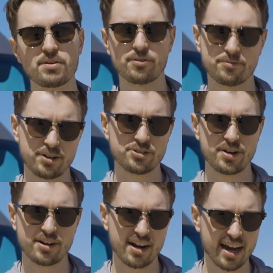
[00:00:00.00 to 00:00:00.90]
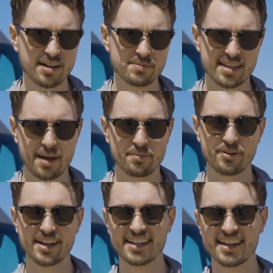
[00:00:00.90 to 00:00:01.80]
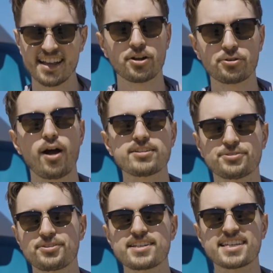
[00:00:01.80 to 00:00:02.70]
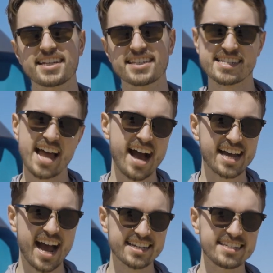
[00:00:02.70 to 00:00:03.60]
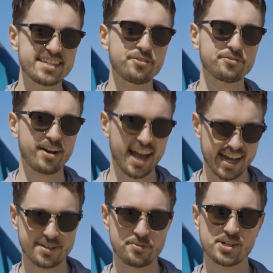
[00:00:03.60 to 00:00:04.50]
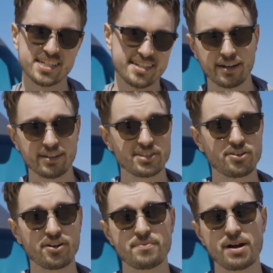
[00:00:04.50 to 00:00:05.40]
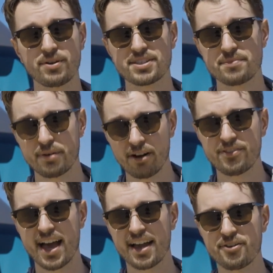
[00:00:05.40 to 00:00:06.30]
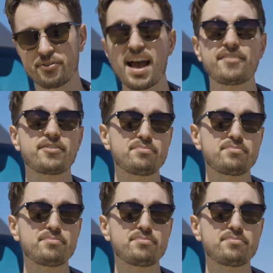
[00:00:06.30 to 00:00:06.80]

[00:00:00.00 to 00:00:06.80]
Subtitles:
your refrigerator items separated. Cross freezing is not ideal for anyone. And let's talk about what's above that. We have our